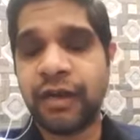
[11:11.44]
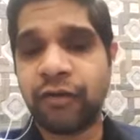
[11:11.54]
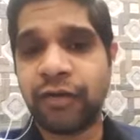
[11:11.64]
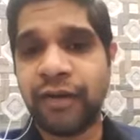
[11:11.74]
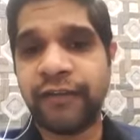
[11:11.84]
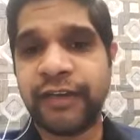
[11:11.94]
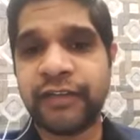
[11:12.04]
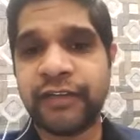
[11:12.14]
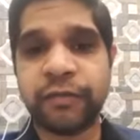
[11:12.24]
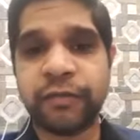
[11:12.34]

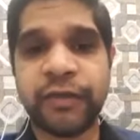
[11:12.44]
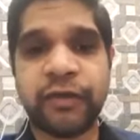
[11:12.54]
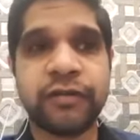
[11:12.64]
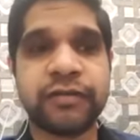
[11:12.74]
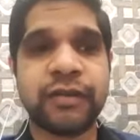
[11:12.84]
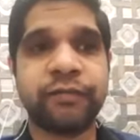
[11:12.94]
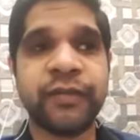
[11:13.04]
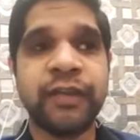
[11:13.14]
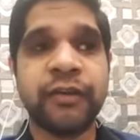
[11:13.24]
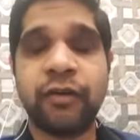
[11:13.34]
qualification, because
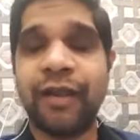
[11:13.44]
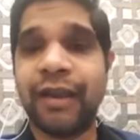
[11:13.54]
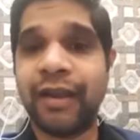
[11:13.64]
you know,